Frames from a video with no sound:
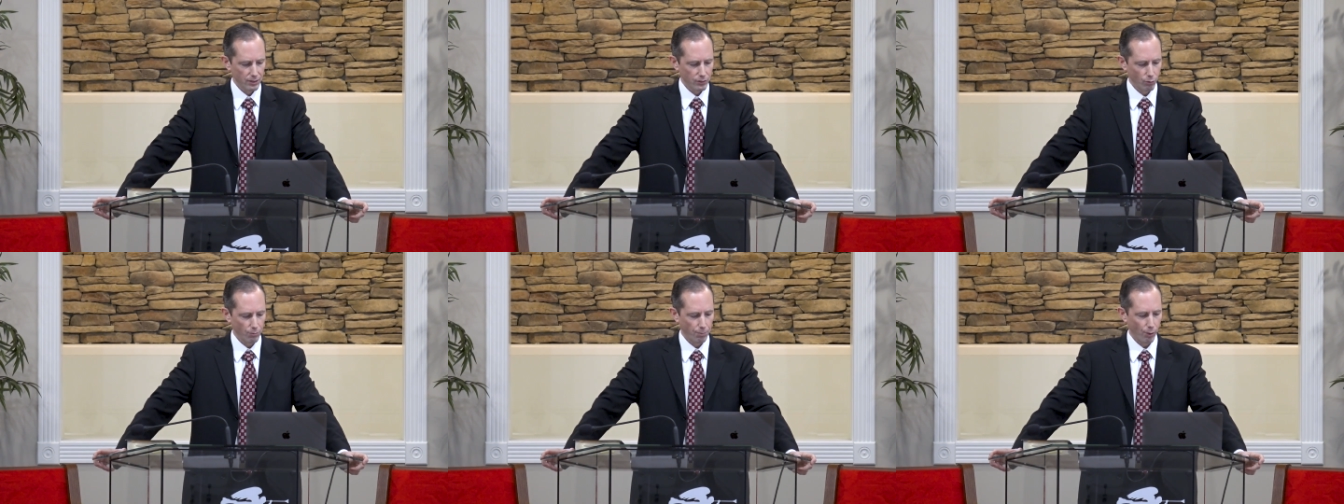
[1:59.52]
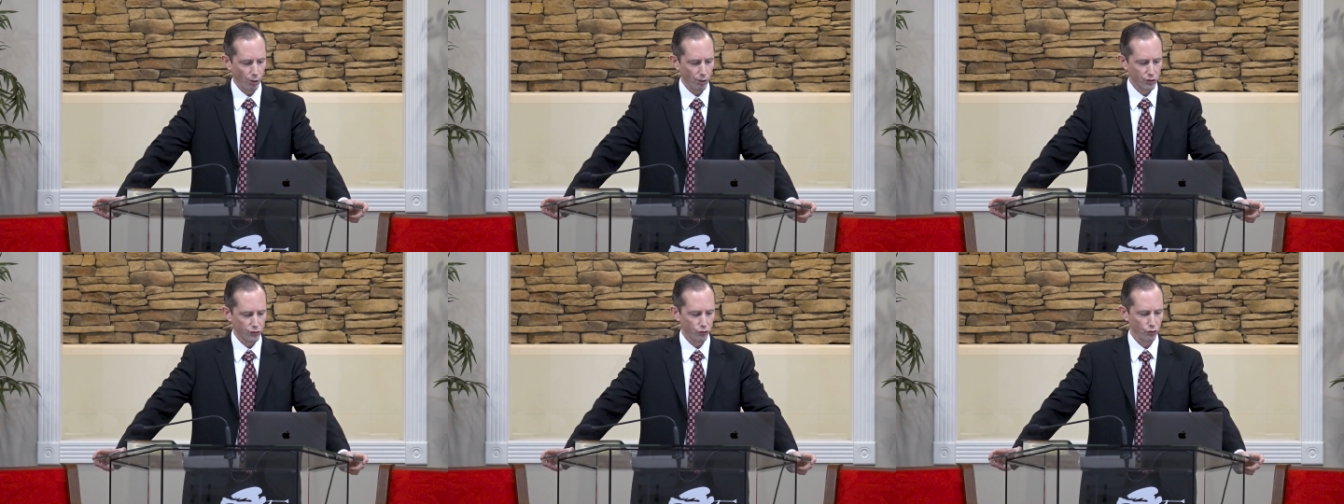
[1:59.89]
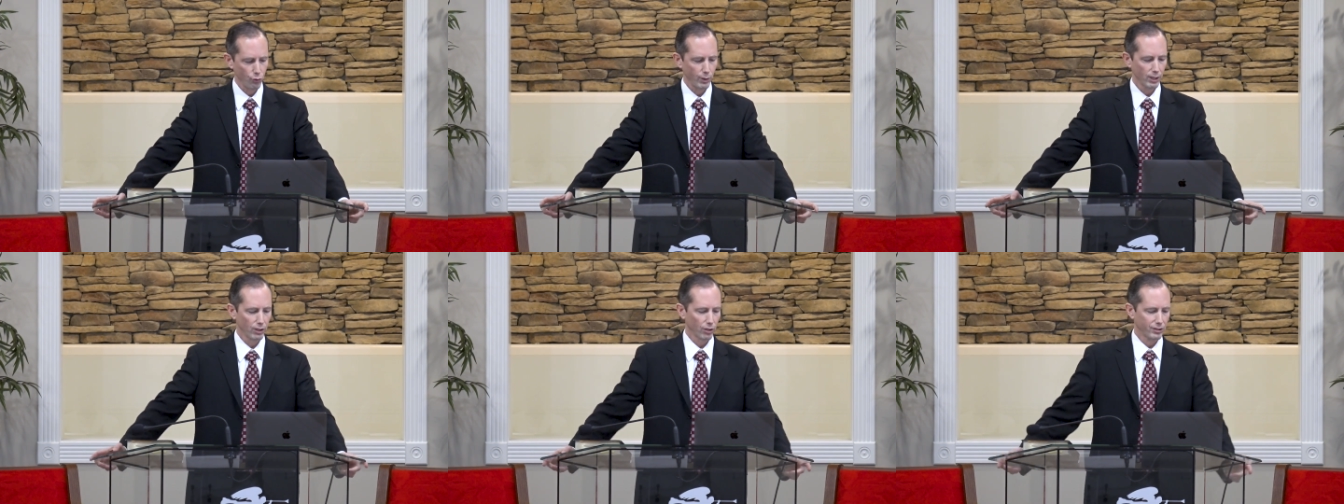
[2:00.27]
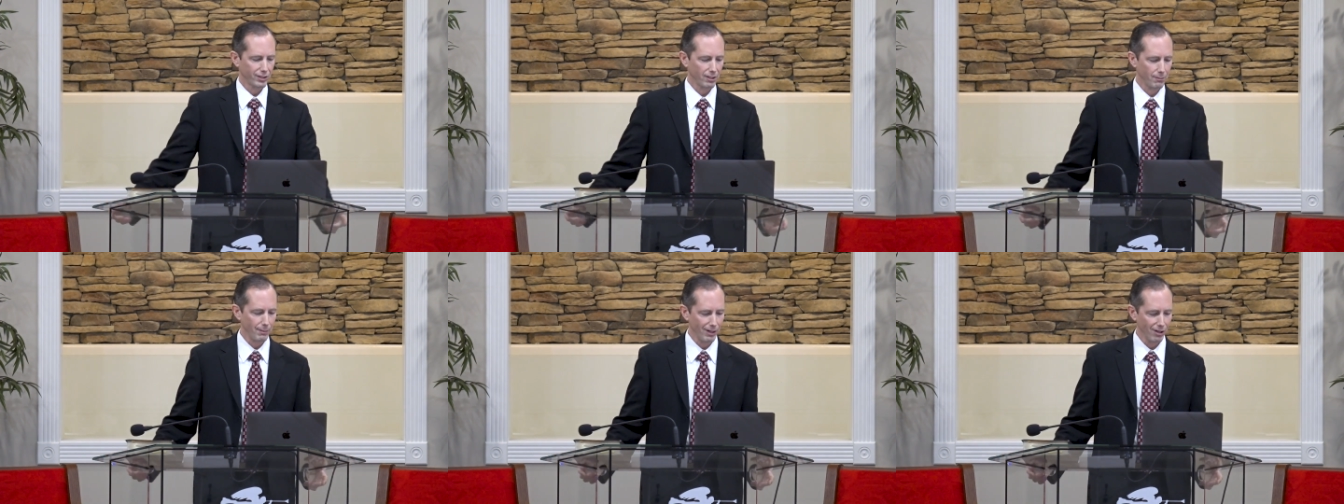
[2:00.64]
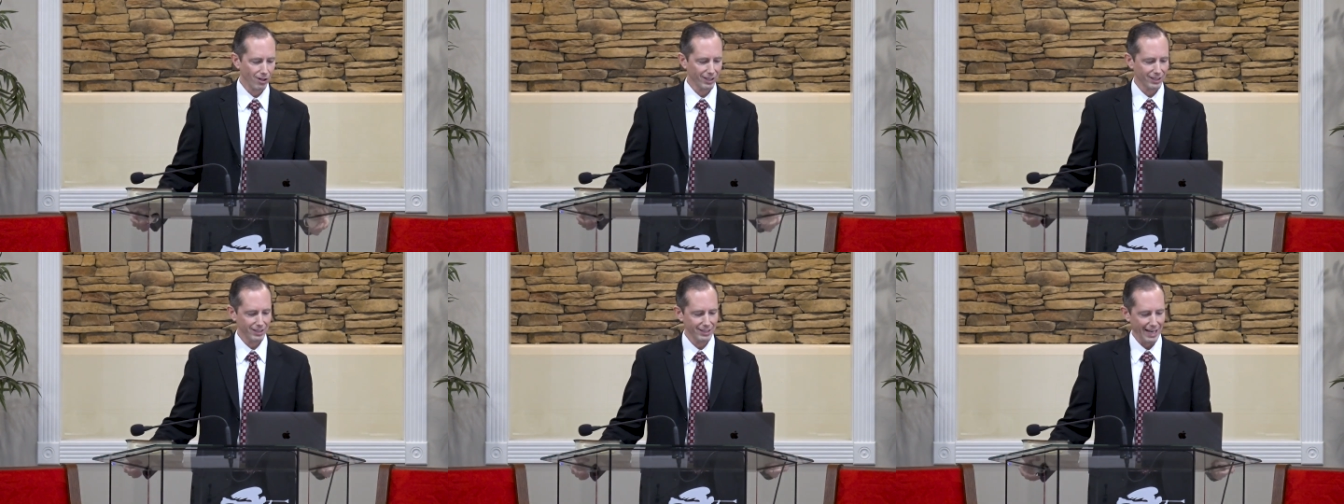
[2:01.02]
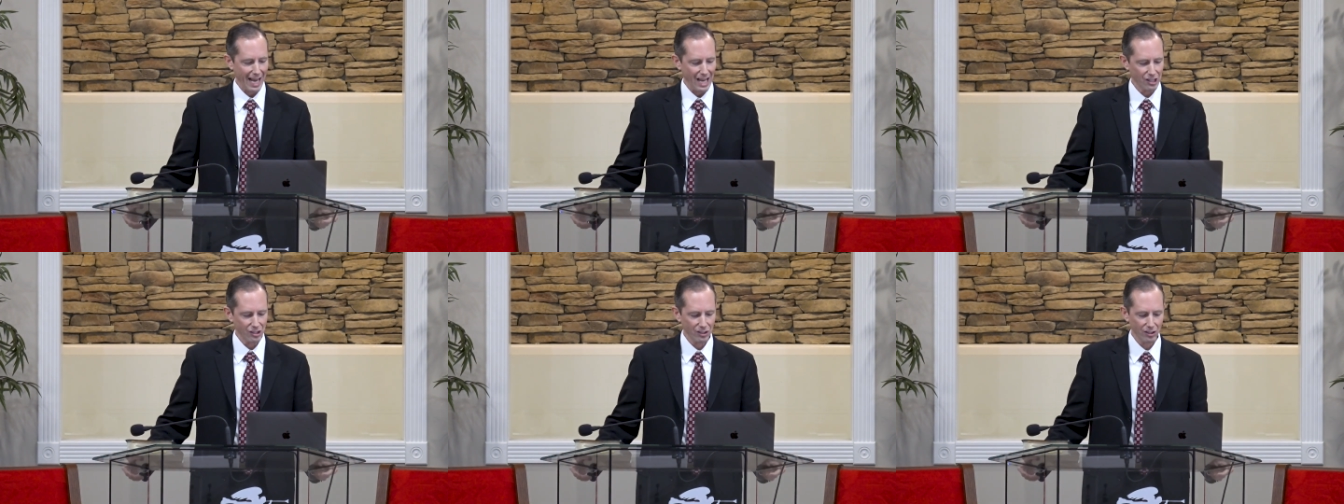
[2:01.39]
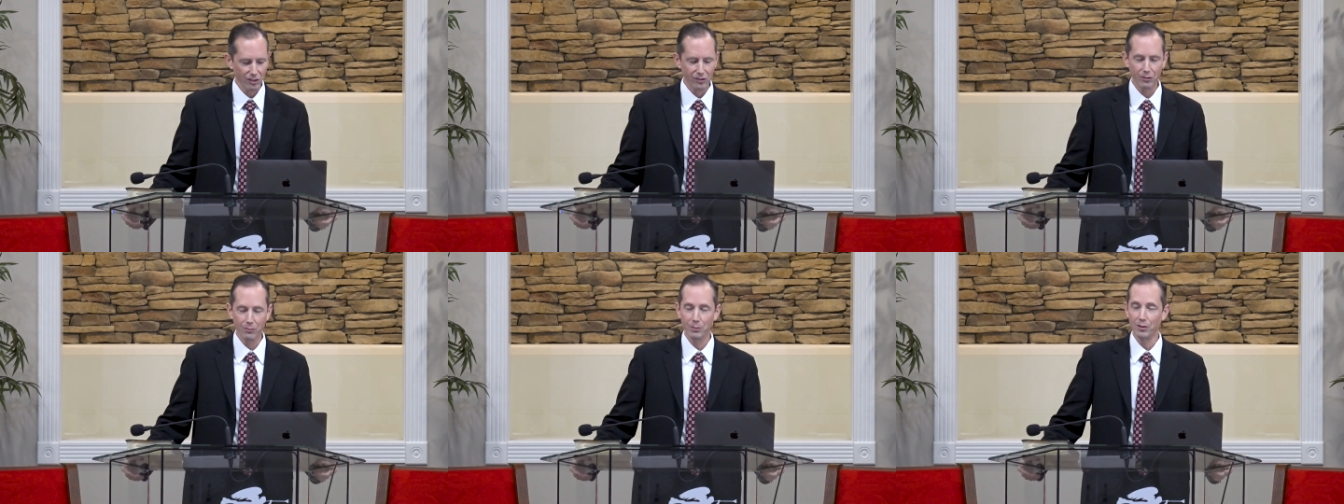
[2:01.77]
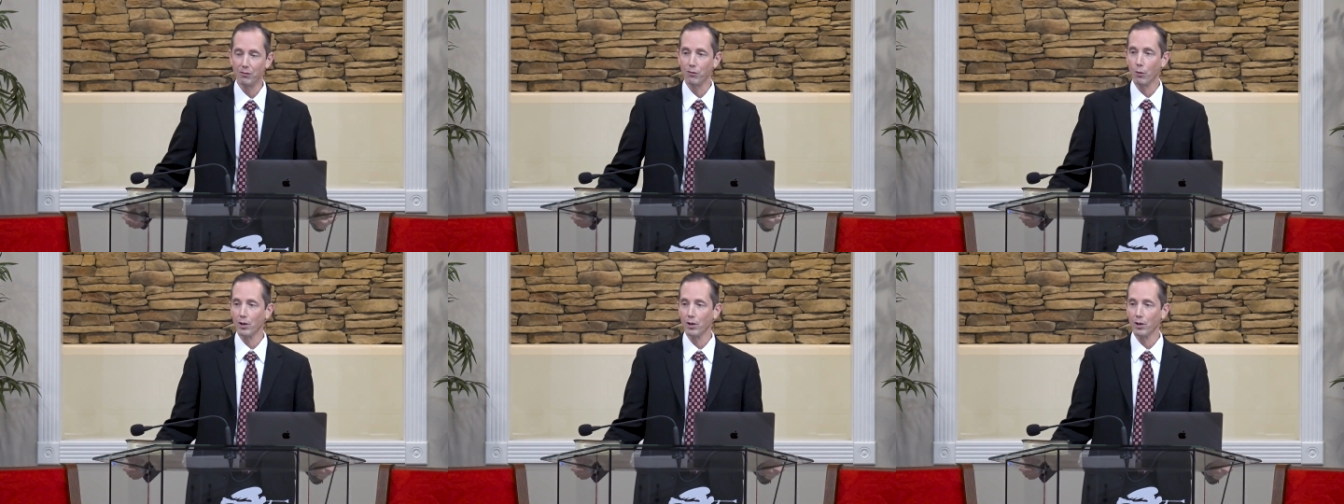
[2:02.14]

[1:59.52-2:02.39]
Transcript: So in part 2, we looked at American nationalism and the